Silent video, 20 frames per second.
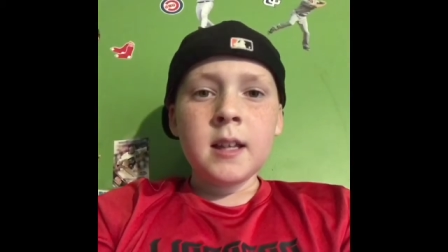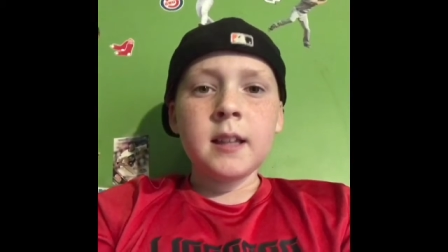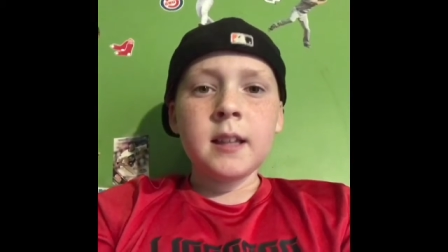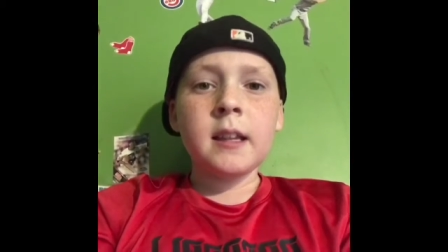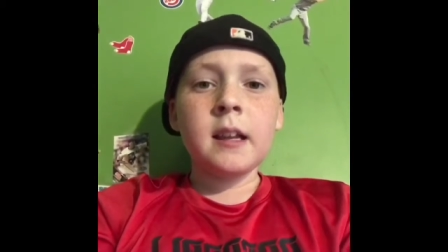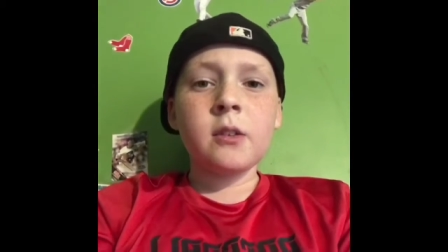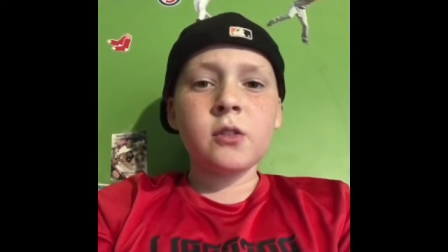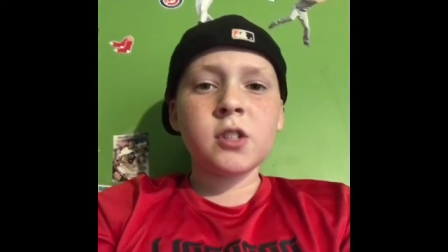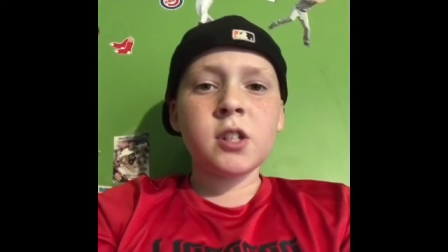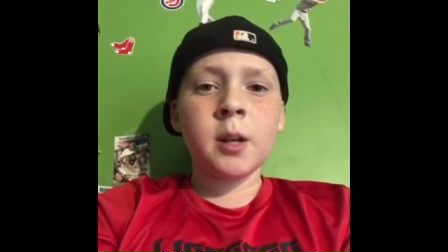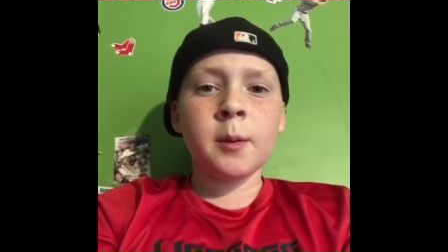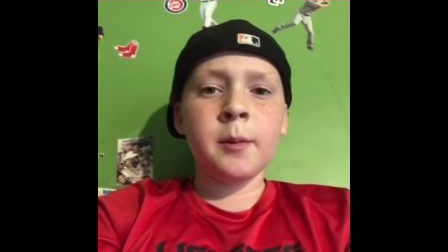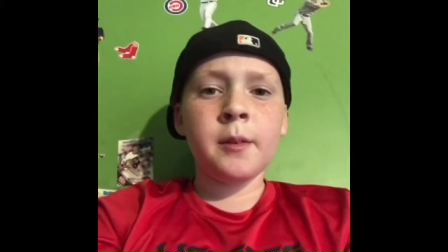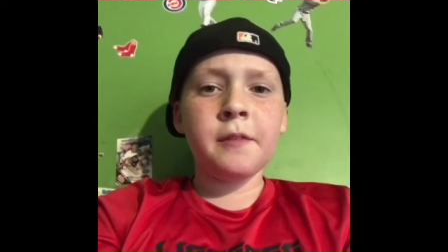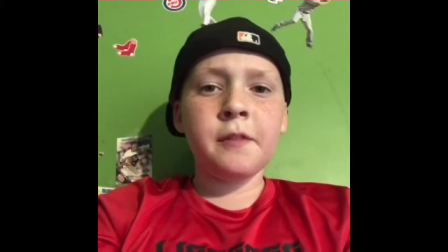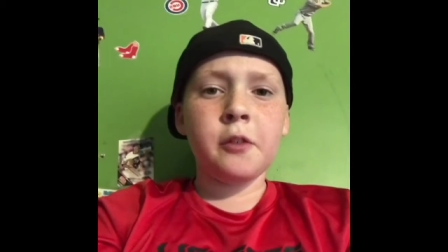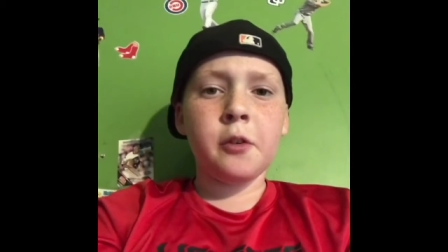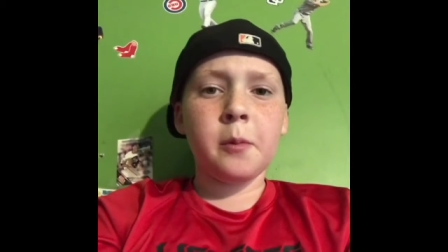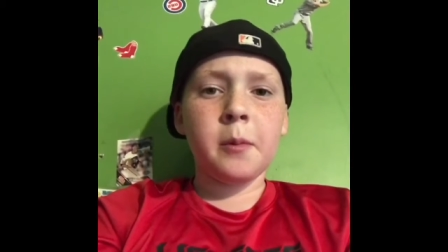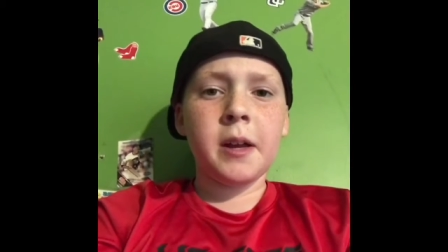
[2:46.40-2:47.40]
Now, some
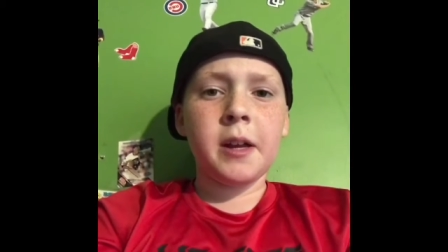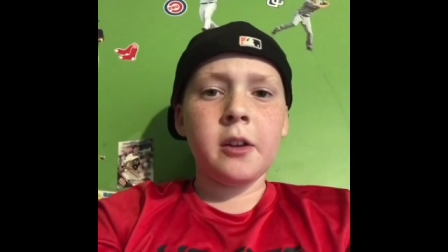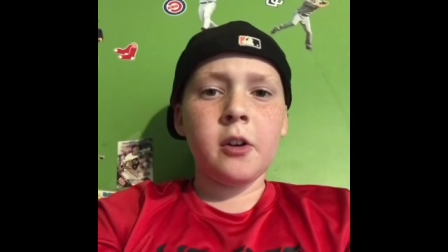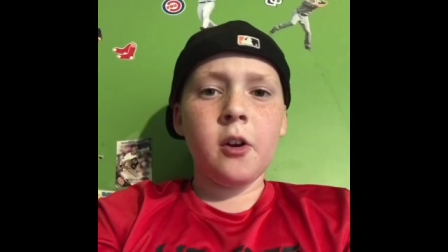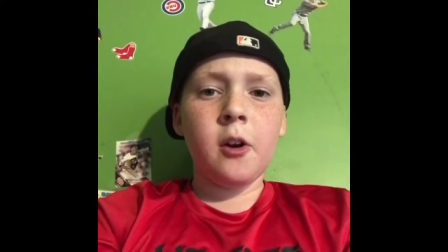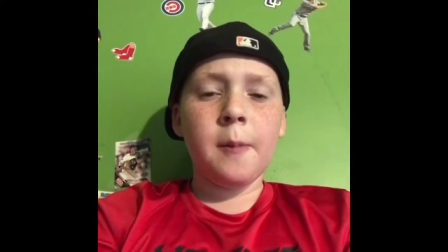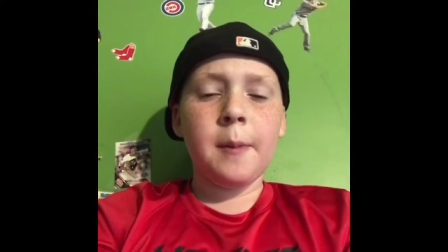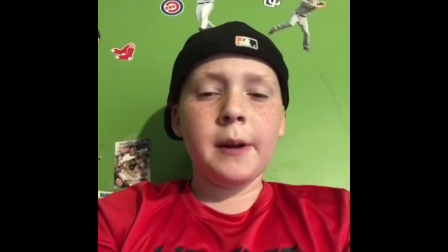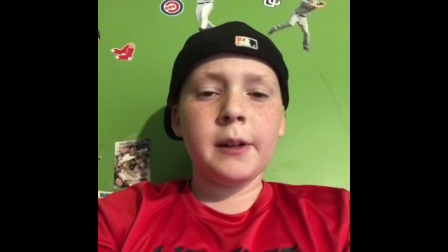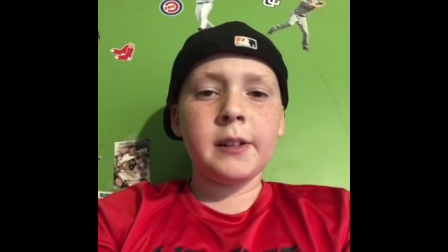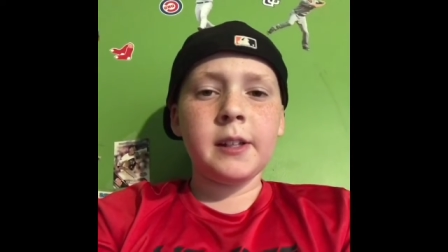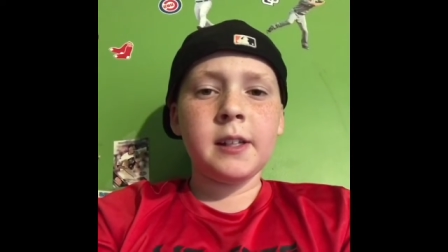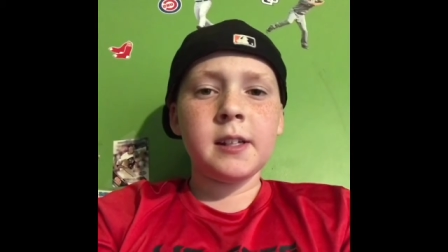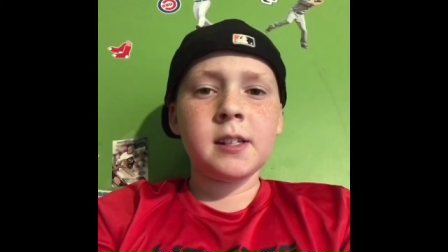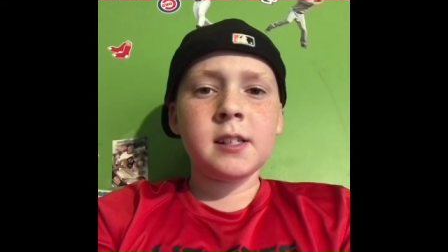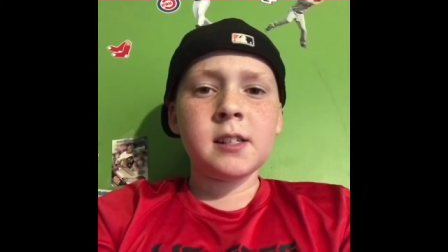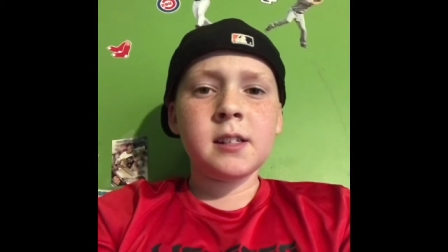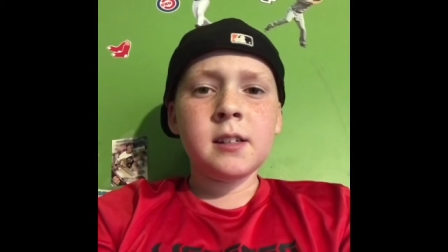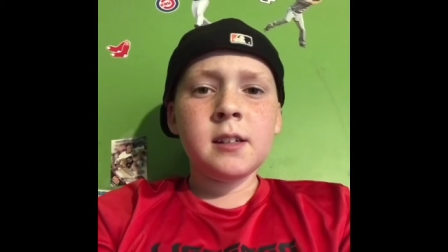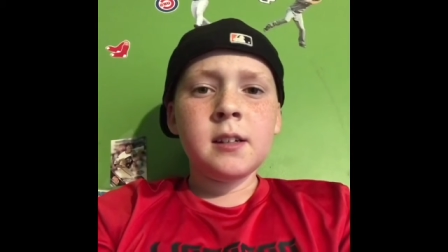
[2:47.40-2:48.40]
of you may know about
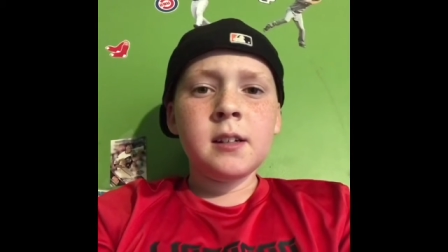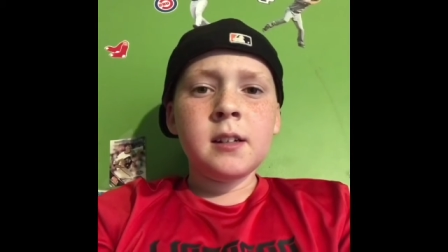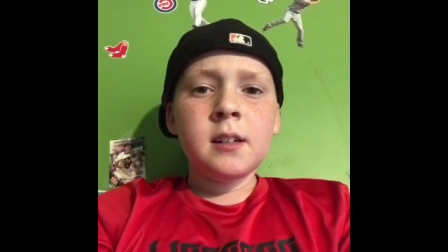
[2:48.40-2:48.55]
this.